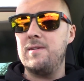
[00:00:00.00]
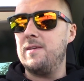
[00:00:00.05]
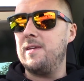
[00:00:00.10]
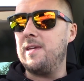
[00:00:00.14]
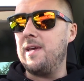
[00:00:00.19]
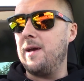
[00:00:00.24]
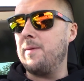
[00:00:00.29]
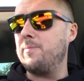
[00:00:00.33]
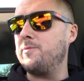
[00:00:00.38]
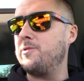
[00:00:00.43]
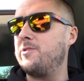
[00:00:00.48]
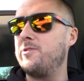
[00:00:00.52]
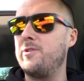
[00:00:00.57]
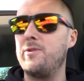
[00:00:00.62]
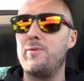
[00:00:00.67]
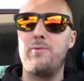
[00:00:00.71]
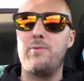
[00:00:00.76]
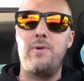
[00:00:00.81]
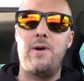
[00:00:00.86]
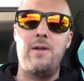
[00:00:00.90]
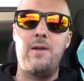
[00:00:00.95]

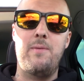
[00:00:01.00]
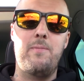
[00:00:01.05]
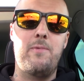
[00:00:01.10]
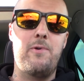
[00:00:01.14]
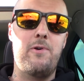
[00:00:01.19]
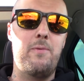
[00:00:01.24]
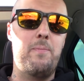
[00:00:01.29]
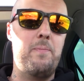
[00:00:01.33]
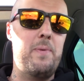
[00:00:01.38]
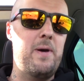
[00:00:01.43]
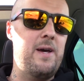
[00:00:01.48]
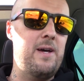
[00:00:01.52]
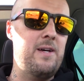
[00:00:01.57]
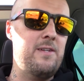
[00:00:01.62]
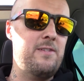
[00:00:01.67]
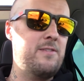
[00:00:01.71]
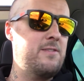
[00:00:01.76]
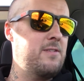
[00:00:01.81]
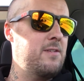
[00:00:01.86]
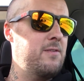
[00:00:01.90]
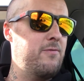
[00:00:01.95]
capture one more
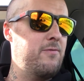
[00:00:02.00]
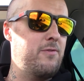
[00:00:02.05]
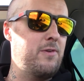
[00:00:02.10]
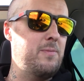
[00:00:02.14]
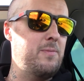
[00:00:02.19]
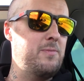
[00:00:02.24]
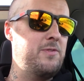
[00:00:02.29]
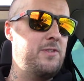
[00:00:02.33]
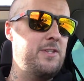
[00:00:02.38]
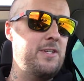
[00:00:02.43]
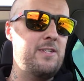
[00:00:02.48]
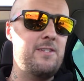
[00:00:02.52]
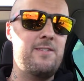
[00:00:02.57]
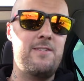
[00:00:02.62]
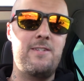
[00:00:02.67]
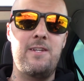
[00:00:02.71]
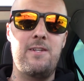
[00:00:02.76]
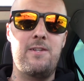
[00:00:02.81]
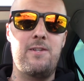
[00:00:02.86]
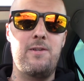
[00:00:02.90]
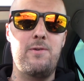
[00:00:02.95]
pass from
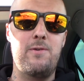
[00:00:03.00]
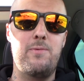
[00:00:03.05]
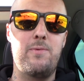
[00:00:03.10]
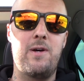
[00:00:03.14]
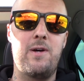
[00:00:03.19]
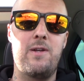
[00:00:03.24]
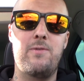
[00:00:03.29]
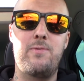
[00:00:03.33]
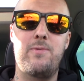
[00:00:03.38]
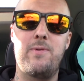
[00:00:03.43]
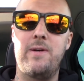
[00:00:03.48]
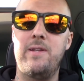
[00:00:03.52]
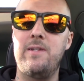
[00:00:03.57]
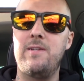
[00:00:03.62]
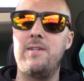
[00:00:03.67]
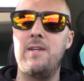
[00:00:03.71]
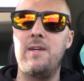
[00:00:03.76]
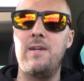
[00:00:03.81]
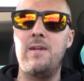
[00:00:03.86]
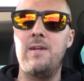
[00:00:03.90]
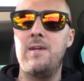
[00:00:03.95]
60 to
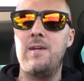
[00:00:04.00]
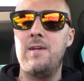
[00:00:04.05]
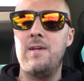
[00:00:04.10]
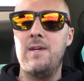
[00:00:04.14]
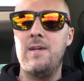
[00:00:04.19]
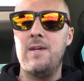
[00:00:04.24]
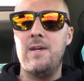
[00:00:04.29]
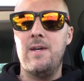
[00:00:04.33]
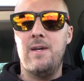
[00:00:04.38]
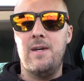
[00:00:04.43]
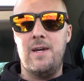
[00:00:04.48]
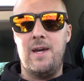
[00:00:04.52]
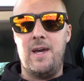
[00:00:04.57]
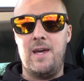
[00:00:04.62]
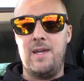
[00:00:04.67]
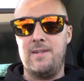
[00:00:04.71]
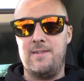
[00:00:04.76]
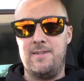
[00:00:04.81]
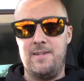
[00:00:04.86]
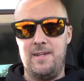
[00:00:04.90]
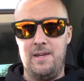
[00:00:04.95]
120
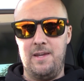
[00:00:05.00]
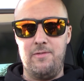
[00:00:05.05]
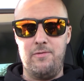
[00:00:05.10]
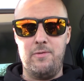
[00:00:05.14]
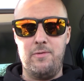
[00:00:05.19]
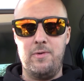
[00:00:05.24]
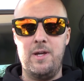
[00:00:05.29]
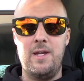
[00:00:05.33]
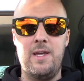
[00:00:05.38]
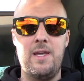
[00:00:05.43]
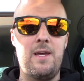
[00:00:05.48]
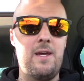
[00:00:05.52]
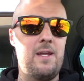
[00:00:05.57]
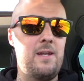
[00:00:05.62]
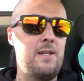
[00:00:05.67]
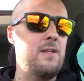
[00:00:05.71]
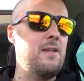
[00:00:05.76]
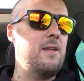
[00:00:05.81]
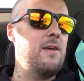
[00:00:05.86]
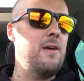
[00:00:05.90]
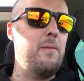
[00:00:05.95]
and see if we get
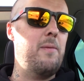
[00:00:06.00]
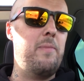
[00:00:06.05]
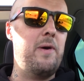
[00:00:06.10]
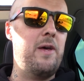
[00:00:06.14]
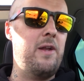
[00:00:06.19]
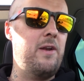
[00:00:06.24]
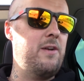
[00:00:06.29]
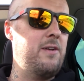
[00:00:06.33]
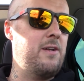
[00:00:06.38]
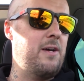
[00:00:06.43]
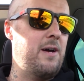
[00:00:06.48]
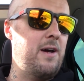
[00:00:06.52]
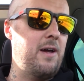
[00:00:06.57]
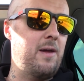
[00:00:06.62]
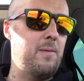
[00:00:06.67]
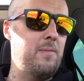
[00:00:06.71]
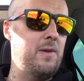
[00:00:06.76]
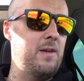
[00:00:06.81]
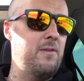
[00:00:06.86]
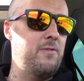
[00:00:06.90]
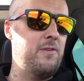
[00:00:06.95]
a better
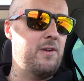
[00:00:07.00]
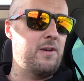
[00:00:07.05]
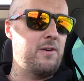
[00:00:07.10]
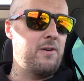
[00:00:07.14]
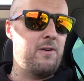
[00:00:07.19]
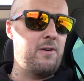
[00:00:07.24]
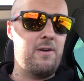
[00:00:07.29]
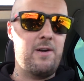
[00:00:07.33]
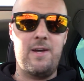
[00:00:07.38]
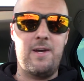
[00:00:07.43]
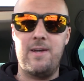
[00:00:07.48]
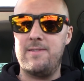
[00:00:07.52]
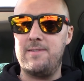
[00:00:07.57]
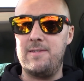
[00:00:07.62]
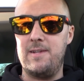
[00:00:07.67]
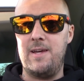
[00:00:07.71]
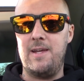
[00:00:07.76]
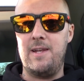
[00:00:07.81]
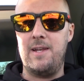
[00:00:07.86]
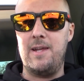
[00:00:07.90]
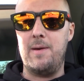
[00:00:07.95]
time if the car has
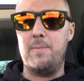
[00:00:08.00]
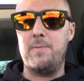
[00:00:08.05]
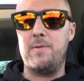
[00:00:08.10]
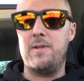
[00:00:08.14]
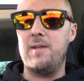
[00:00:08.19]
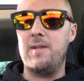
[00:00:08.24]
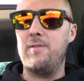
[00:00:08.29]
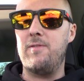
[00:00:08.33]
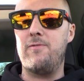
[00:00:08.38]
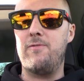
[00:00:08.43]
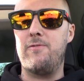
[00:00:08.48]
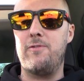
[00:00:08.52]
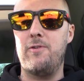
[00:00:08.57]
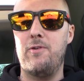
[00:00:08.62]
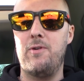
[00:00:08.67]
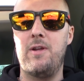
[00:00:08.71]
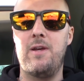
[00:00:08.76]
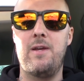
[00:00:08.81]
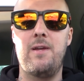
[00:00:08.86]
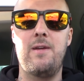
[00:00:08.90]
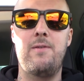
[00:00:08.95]
adapted
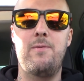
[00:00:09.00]
fully,